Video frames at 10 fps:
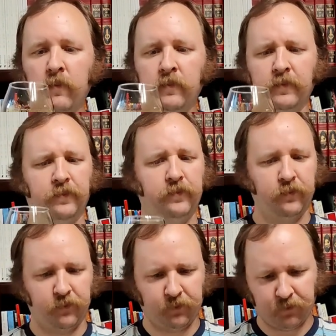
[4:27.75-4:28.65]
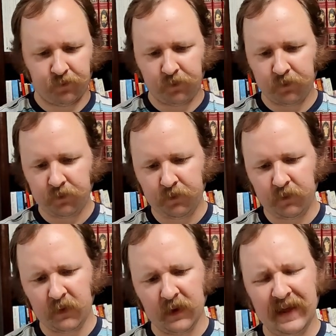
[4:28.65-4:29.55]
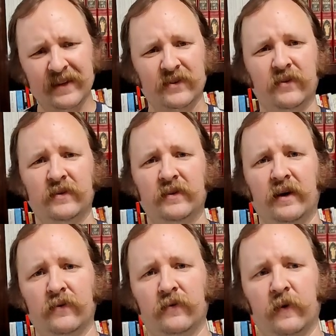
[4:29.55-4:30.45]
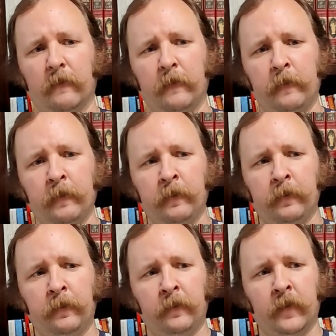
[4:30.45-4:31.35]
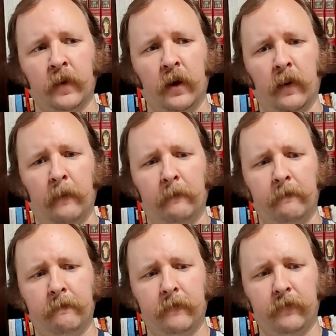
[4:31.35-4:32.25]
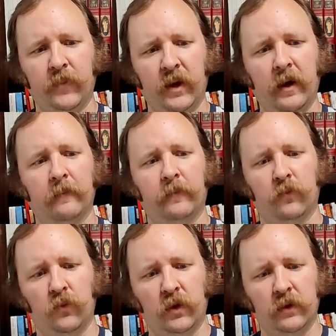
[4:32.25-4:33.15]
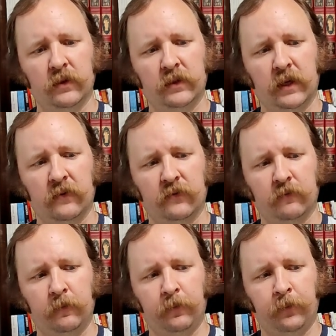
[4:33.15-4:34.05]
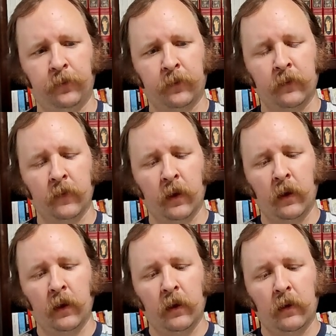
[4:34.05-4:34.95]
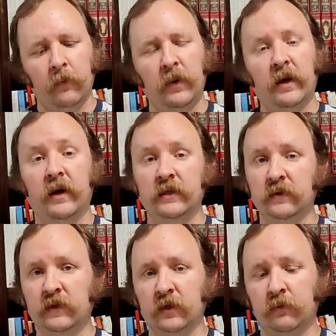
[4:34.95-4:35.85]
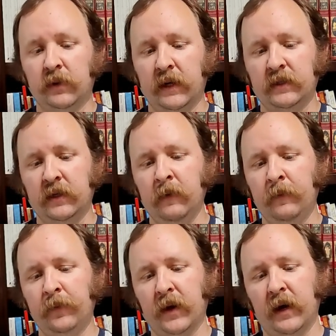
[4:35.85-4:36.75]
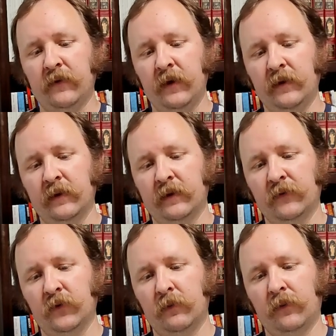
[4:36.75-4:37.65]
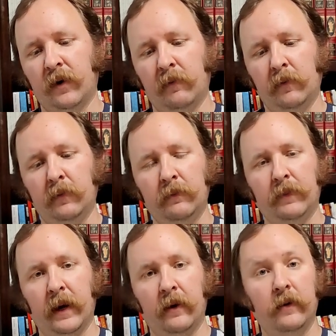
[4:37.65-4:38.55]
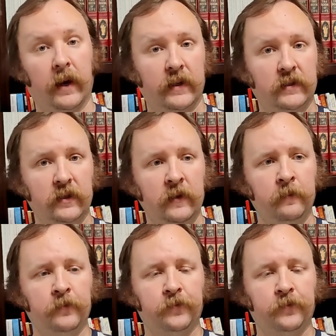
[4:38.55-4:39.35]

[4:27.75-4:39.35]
Hmm. That is good stuff. Um, yeah, really good stuff. Because of its complexity, I think that this would probably pair nicely